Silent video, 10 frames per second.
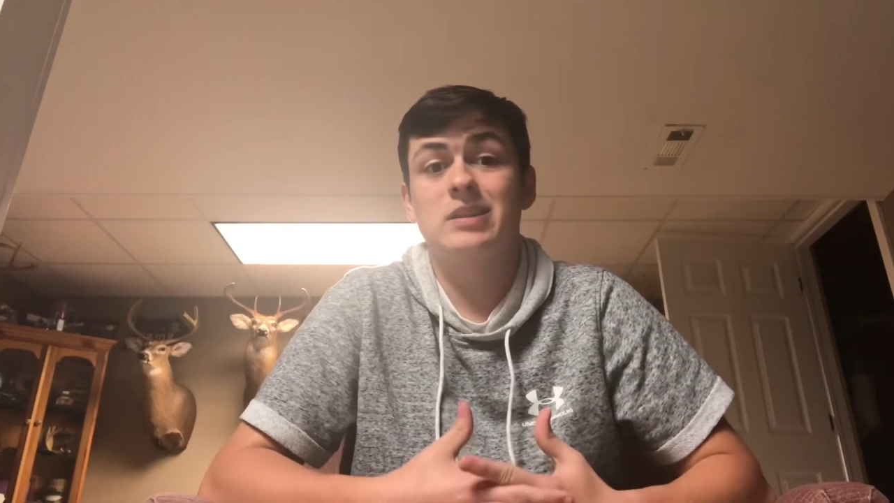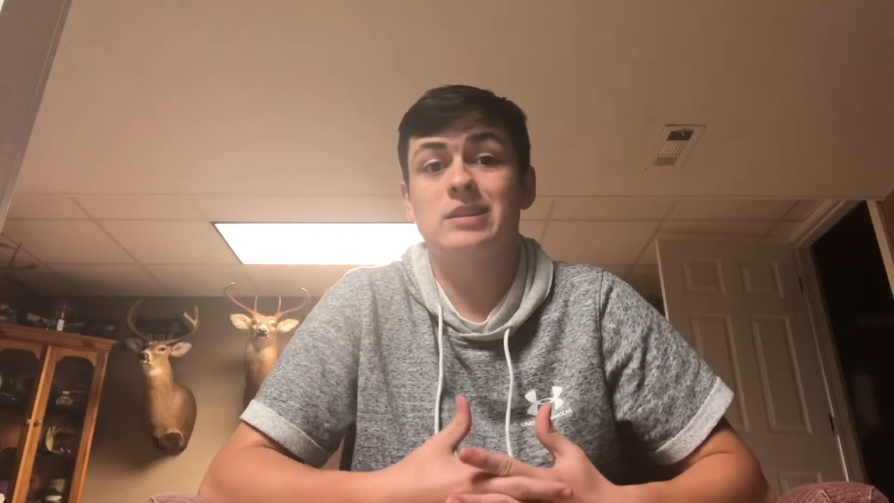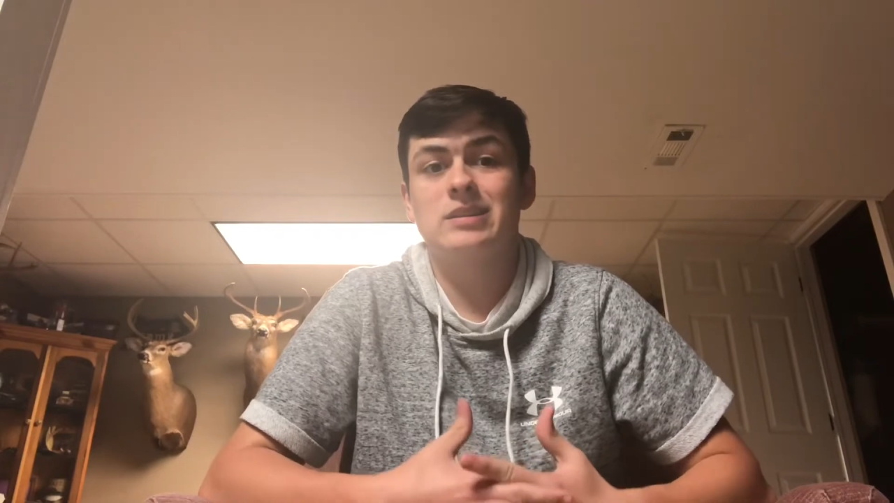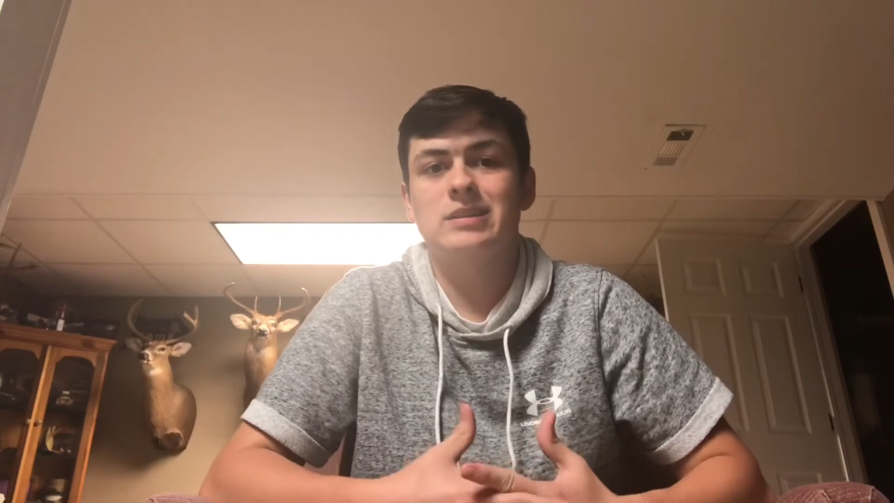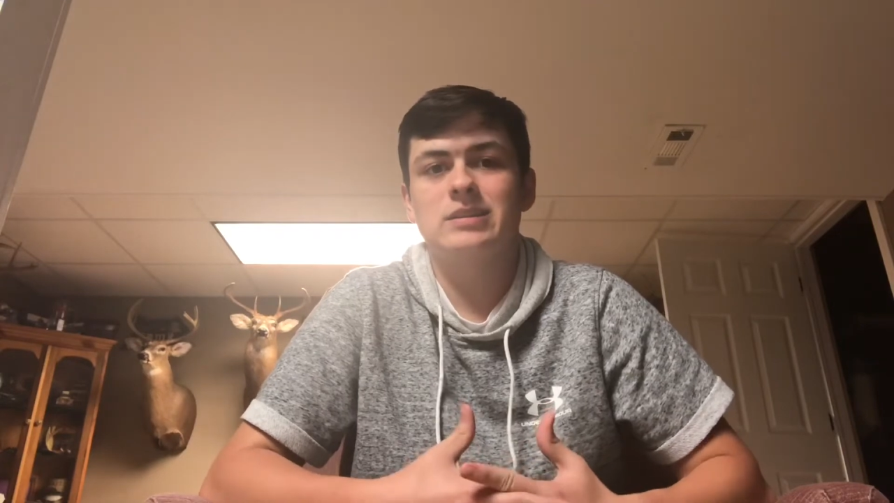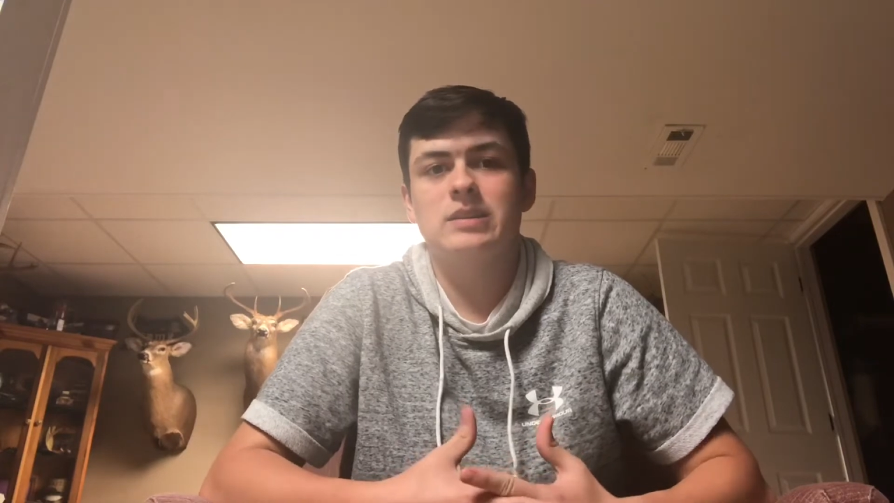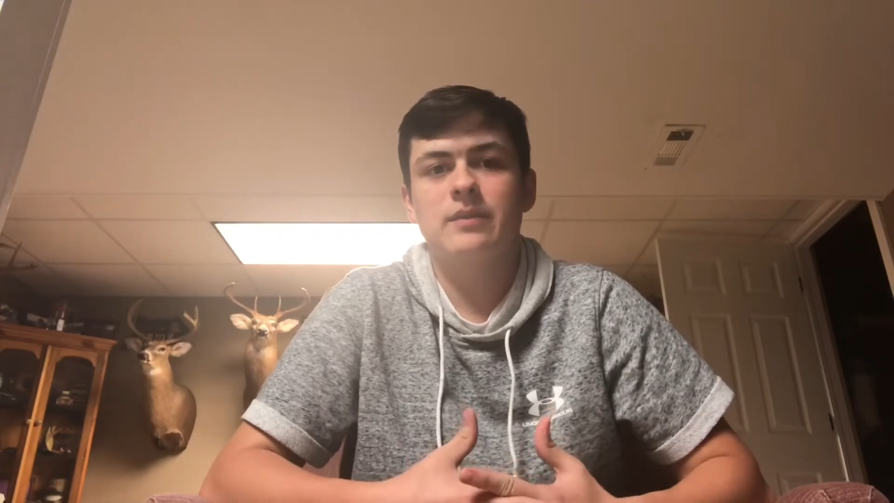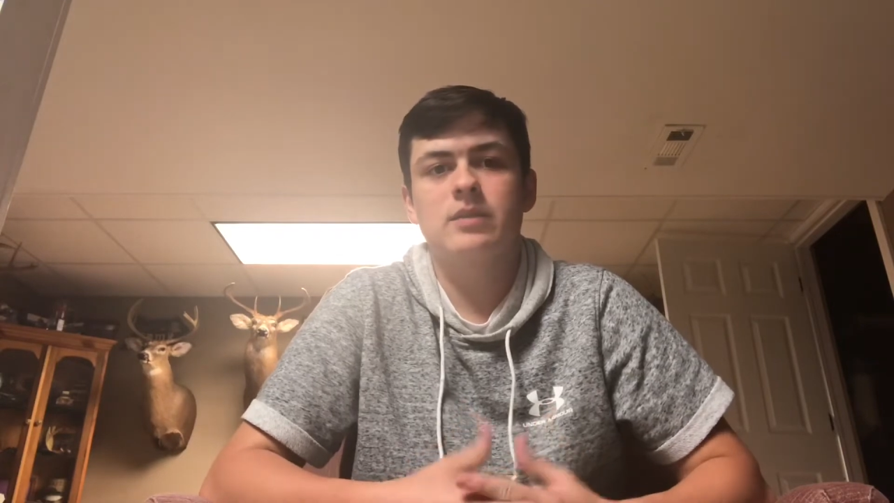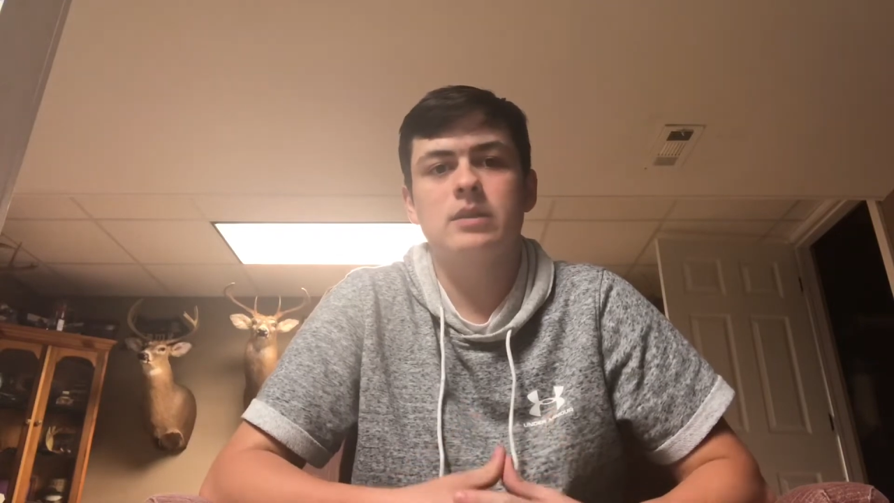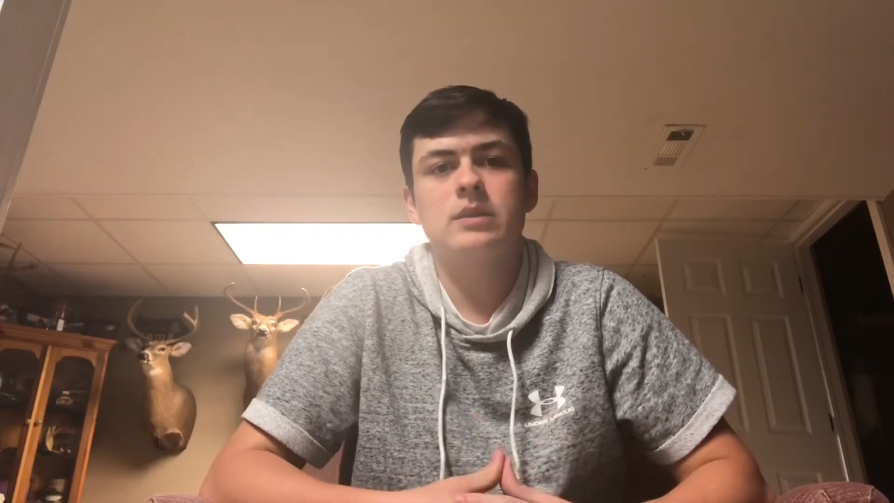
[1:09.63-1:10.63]

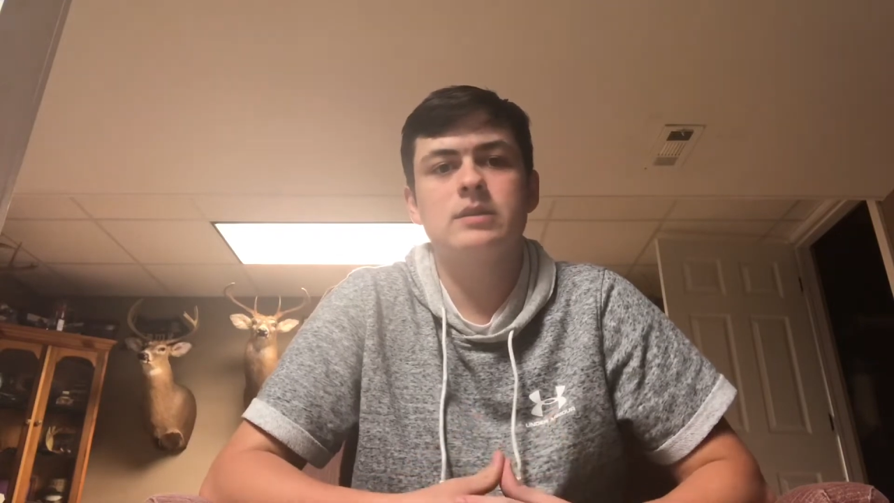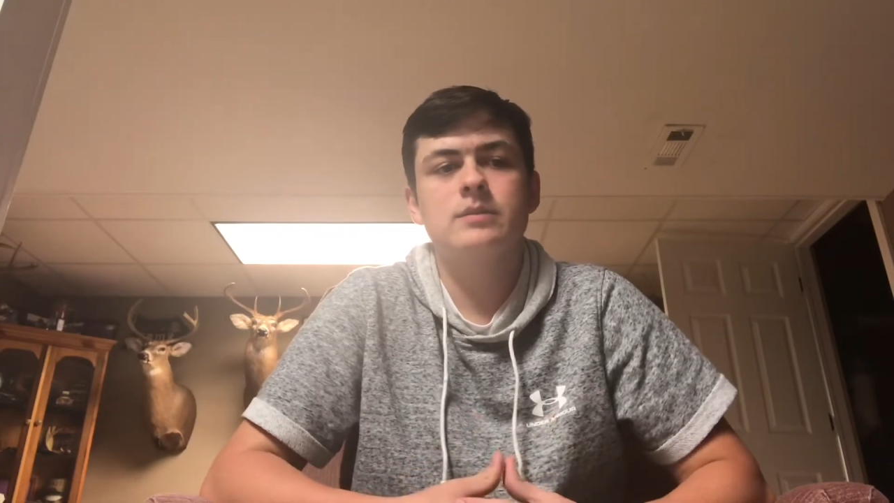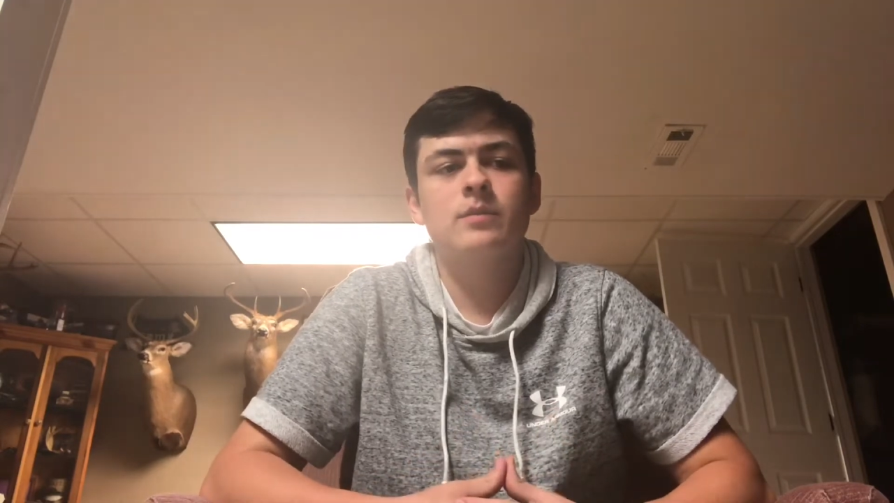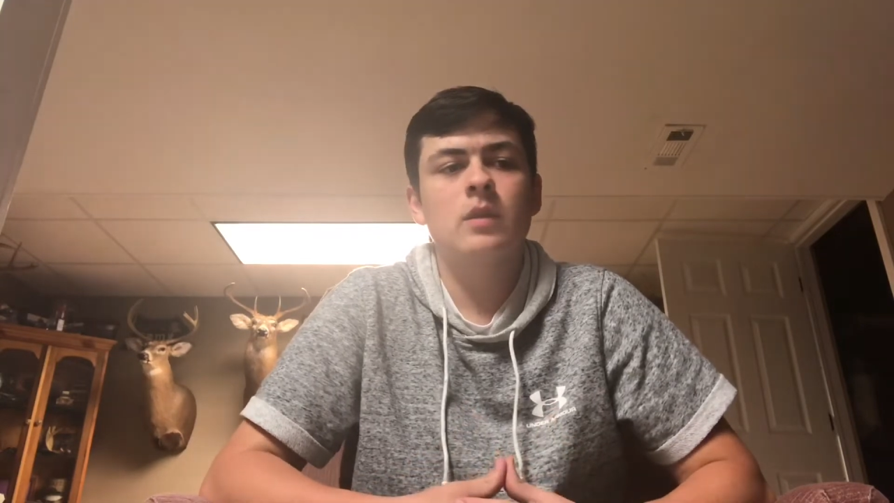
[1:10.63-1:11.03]
1970s.